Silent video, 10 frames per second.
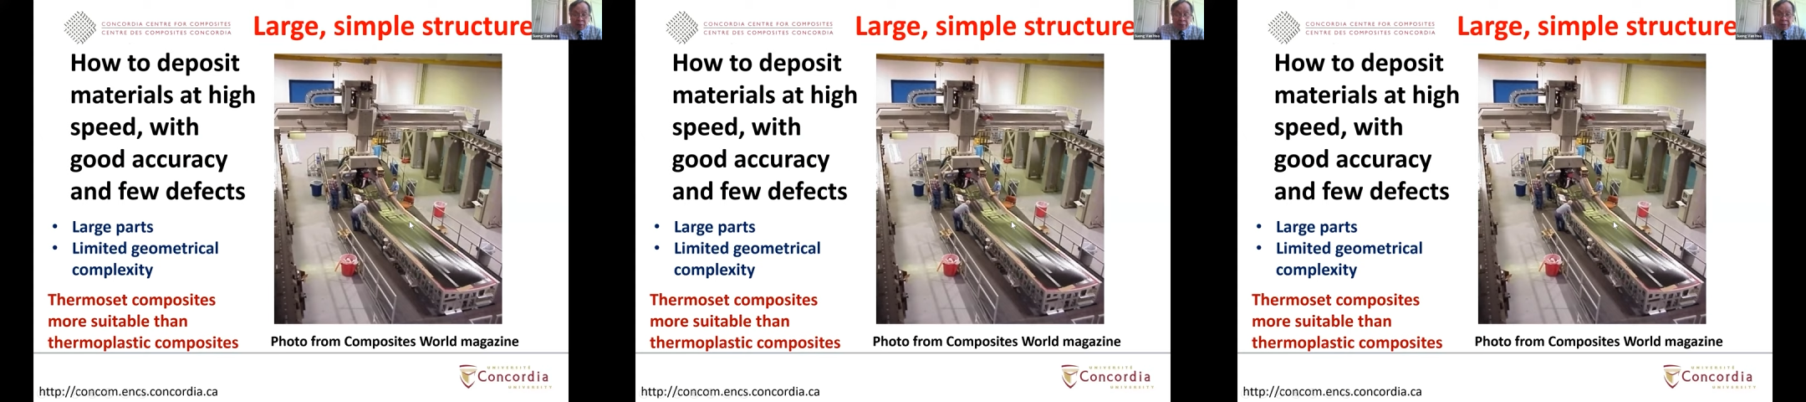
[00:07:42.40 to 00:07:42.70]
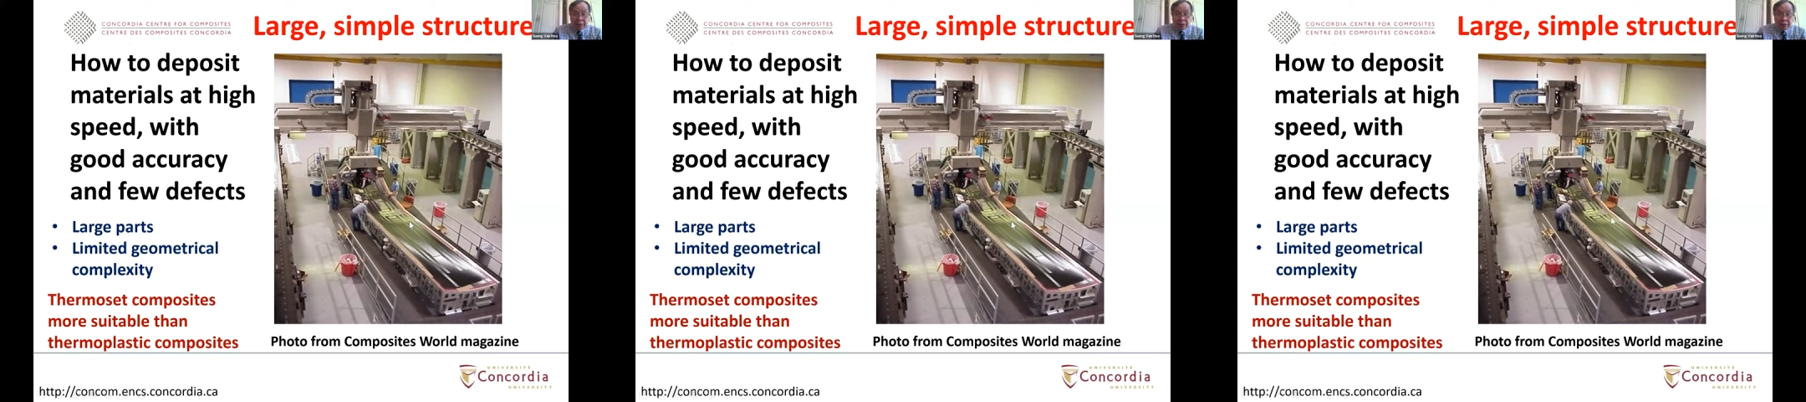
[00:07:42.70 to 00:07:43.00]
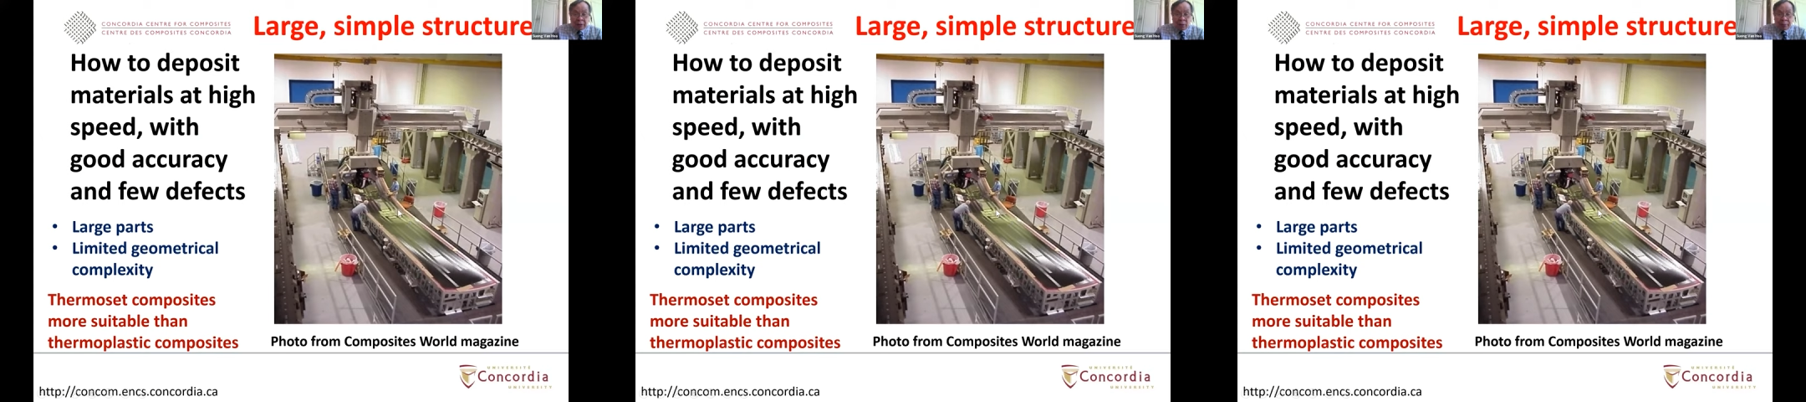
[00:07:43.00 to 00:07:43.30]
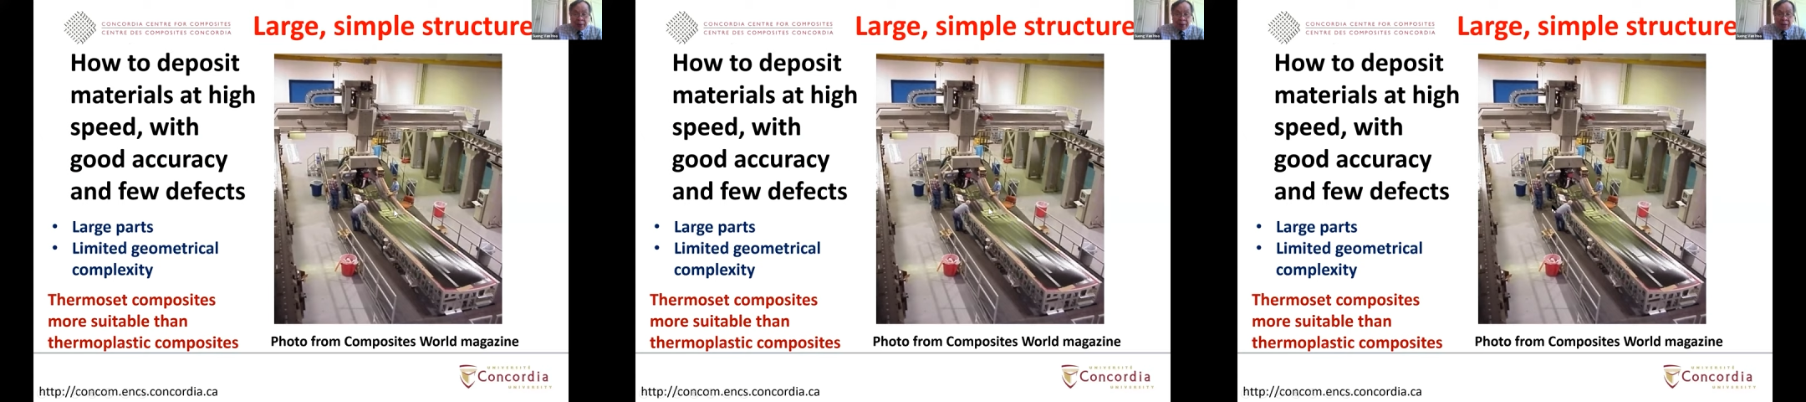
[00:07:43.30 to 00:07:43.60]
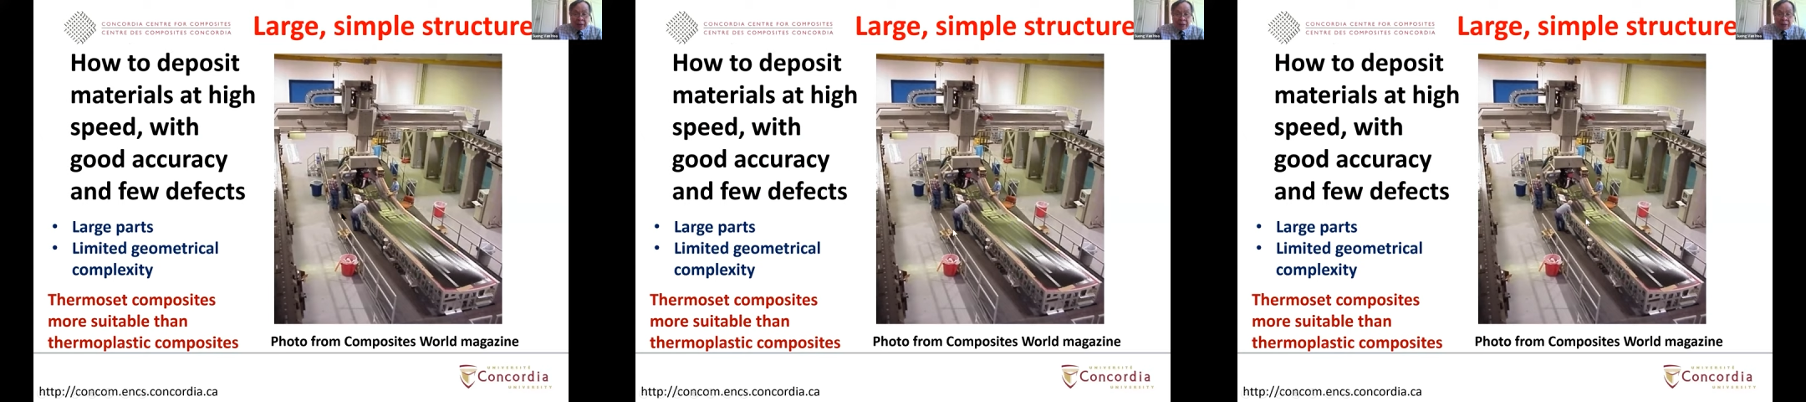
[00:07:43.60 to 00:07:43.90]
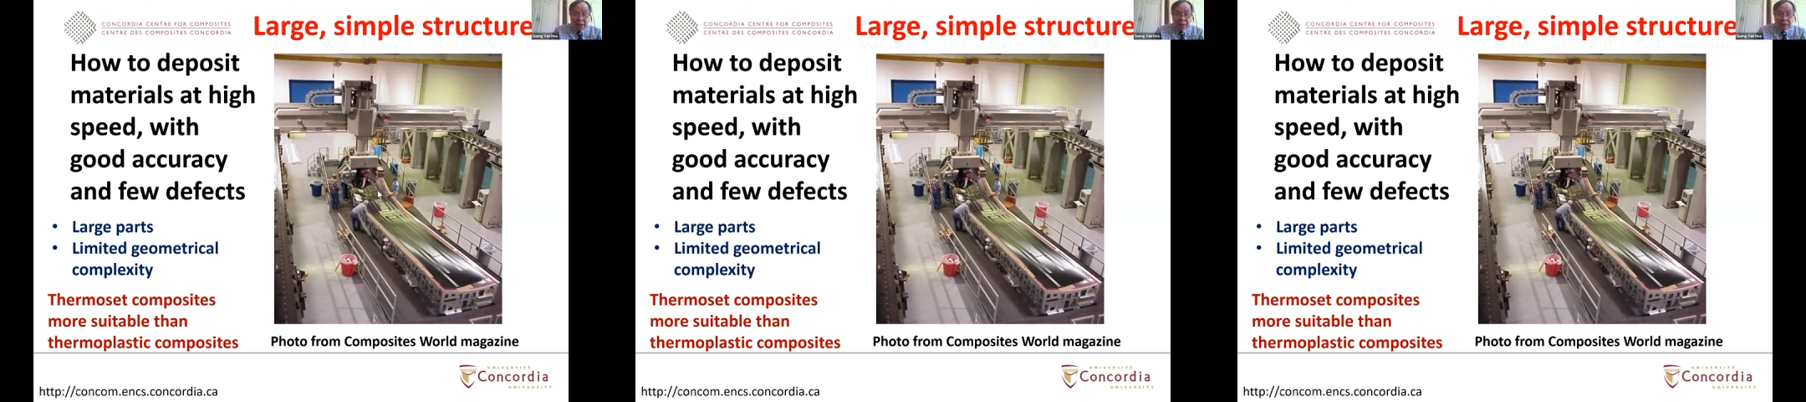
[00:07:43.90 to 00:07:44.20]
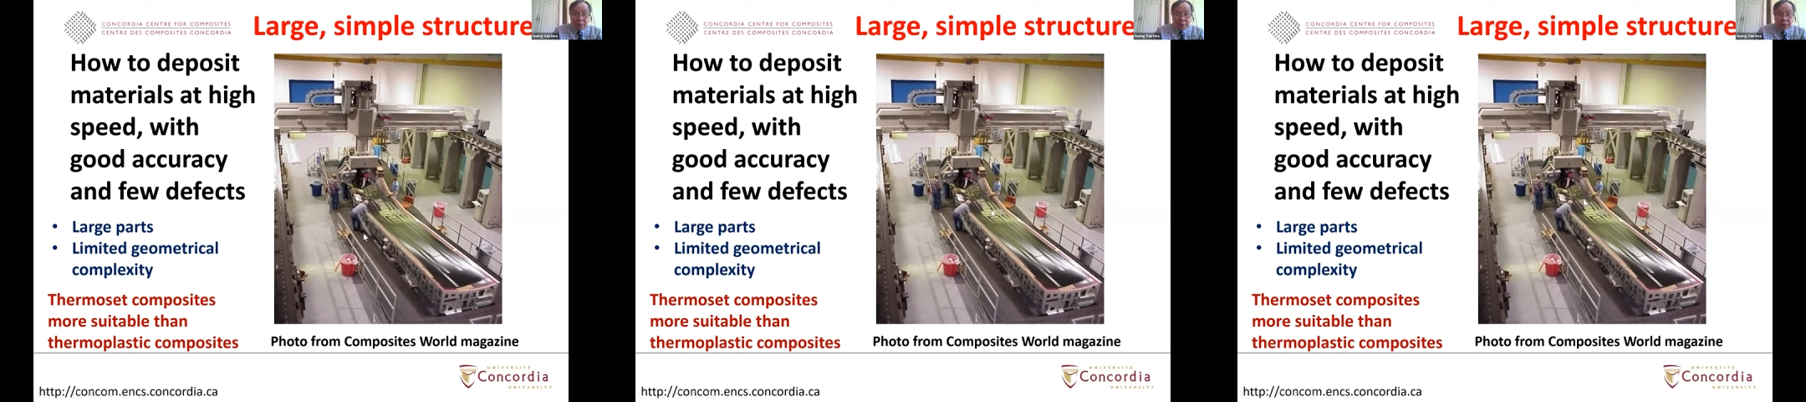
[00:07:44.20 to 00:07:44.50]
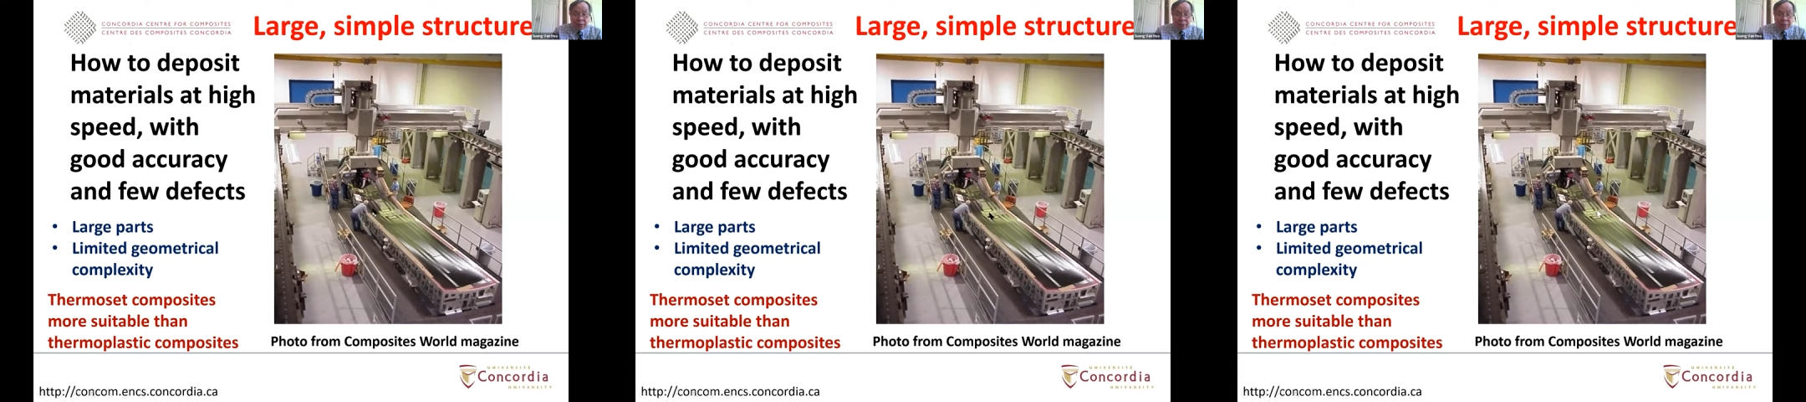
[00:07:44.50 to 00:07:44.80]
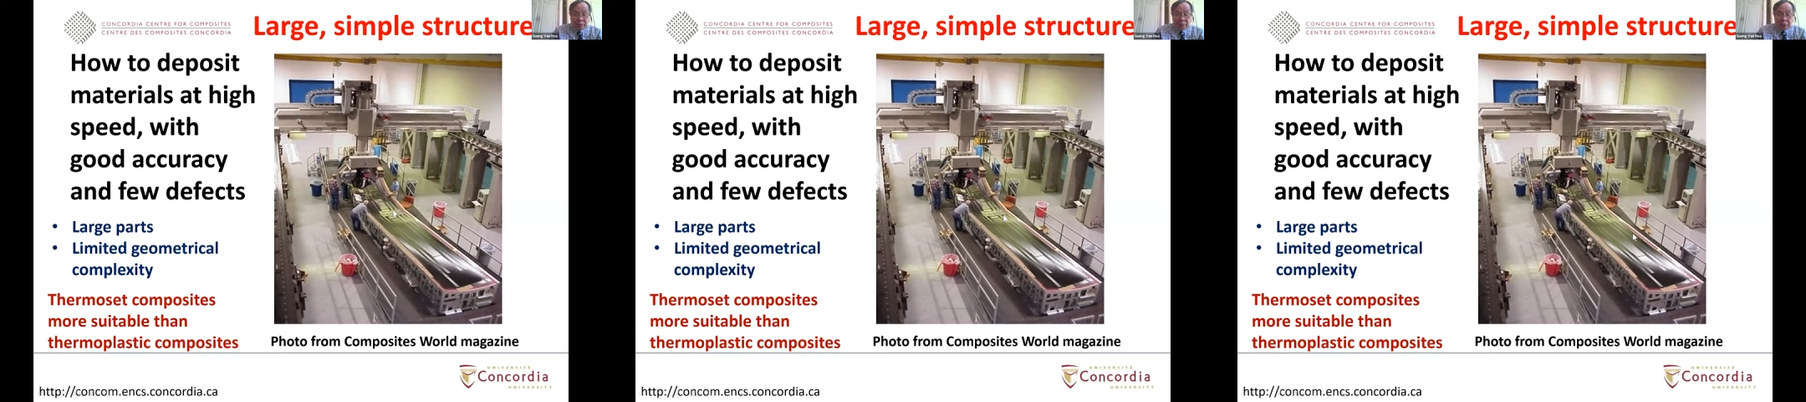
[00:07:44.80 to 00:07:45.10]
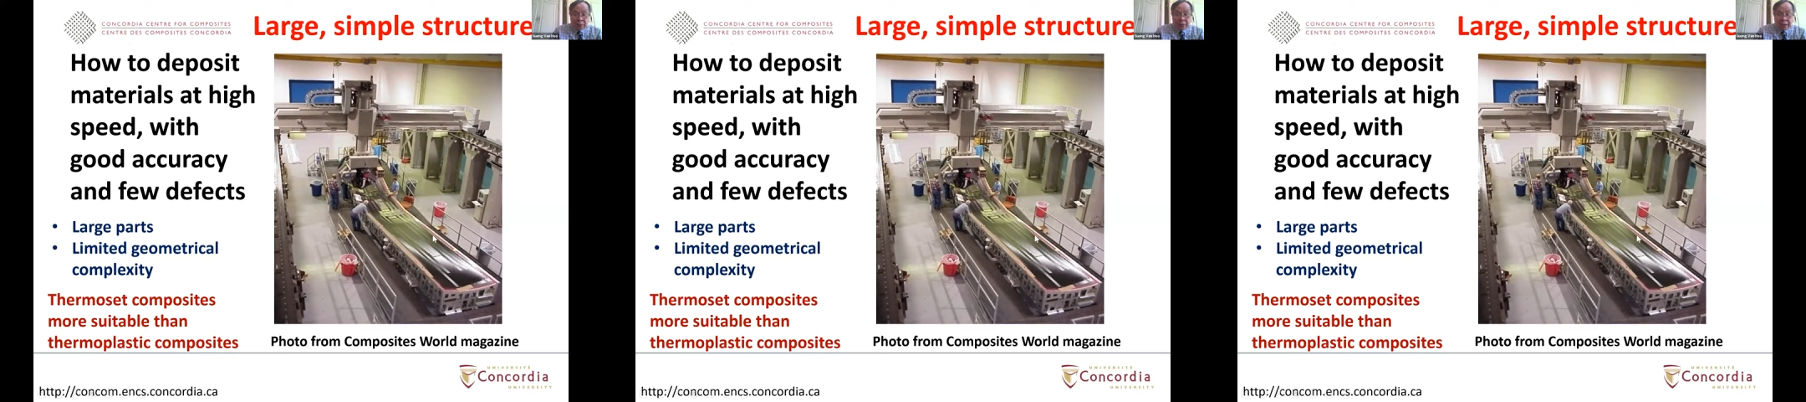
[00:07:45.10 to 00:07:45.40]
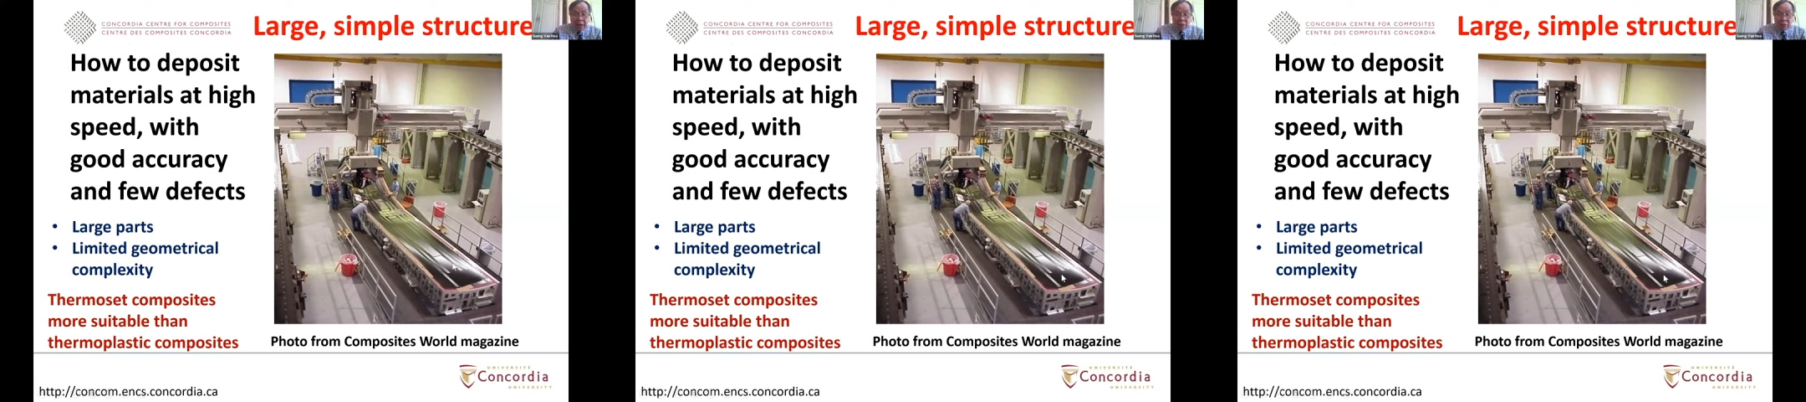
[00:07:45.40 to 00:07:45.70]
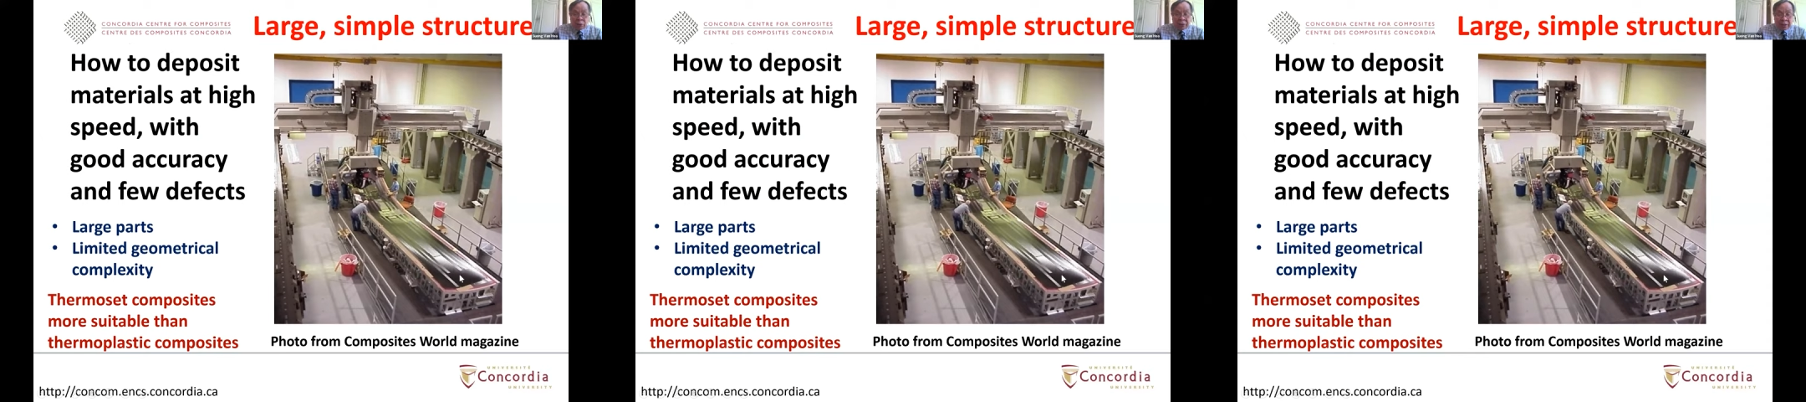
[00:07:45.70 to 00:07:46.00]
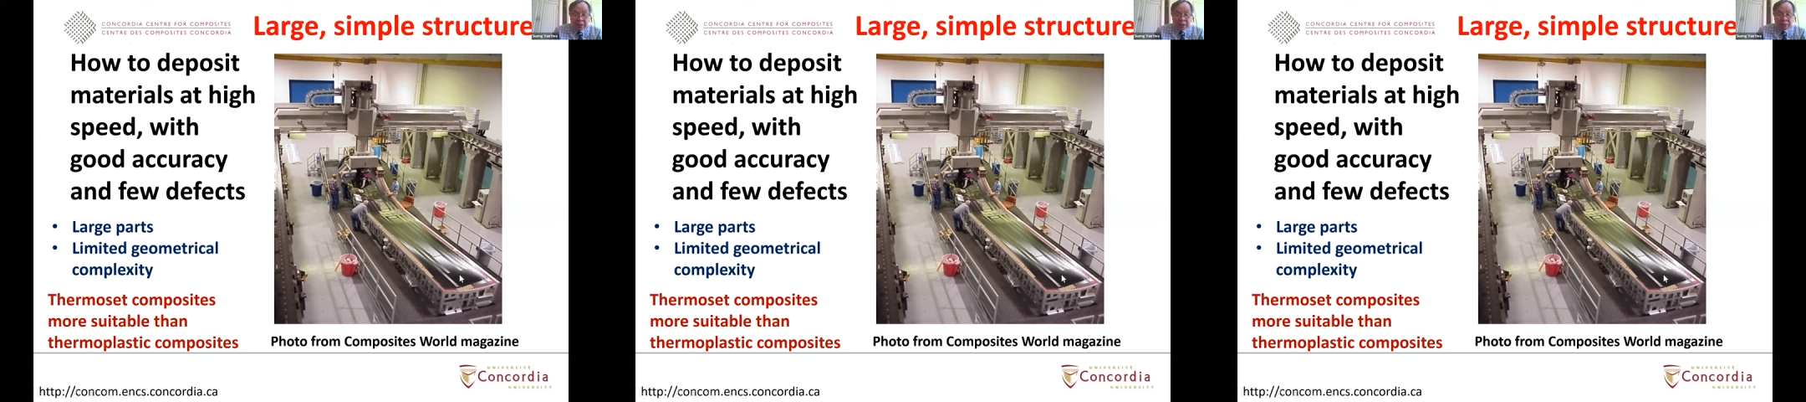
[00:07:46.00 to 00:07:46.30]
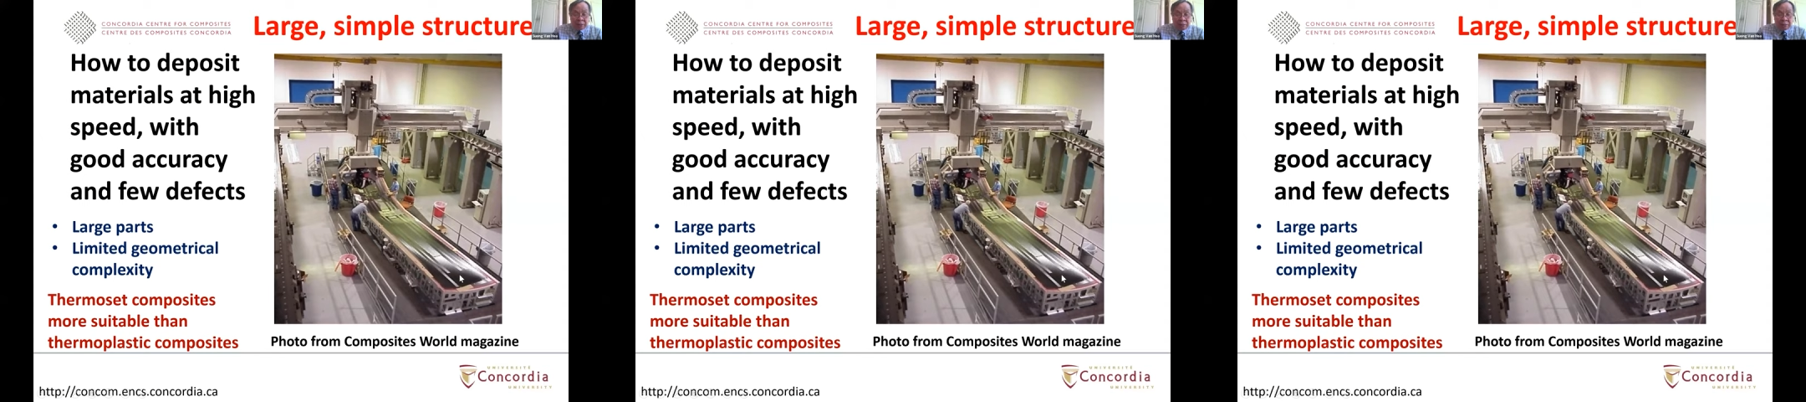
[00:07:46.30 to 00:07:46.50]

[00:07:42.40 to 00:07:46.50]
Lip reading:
No face is visible, so there are no lips to read.